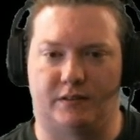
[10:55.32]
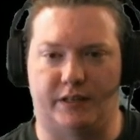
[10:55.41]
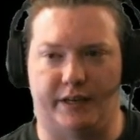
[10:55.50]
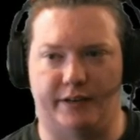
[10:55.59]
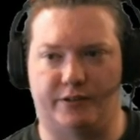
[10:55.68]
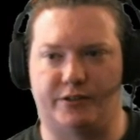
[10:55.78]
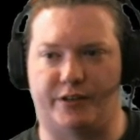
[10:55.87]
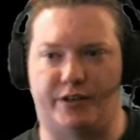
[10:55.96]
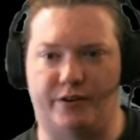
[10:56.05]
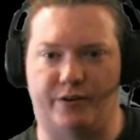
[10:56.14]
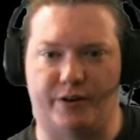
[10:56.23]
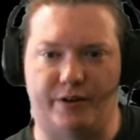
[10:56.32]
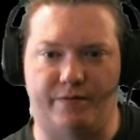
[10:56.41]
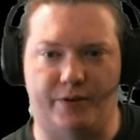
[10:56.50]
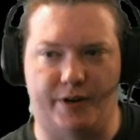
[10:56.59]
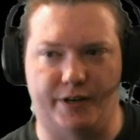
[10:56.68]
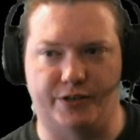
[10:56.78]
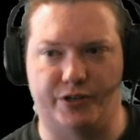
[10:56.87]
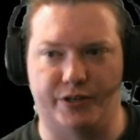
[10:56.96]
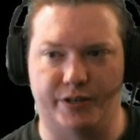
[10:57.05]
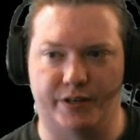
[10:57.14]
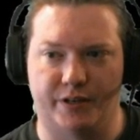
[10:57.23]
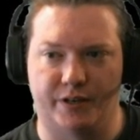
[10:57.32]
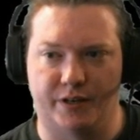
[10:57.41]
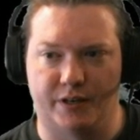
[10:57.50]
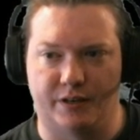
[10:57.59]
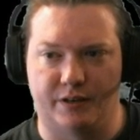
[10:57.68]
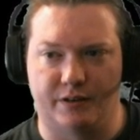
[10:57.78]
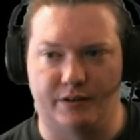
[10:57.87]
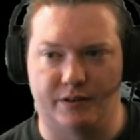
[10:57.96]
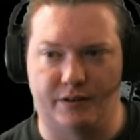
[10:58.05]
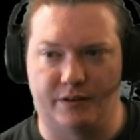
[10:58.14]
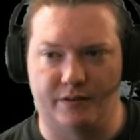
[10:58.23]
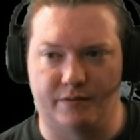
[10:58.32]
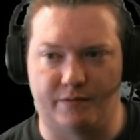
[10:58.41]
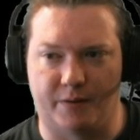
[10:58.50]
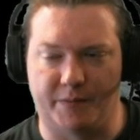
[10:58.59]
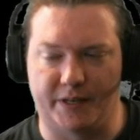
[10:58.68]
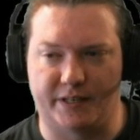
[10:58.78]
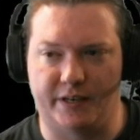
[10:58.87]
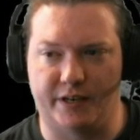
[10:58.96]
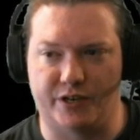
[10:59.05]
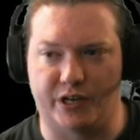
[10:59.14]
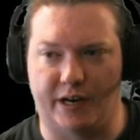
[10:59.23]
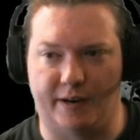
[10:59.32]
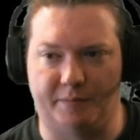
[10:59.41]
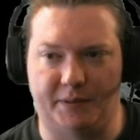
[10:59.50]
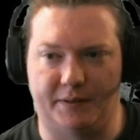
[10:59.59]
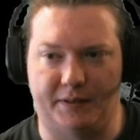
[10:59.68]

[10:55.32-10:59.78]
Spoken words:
Okay, here's security footage from the tea shop.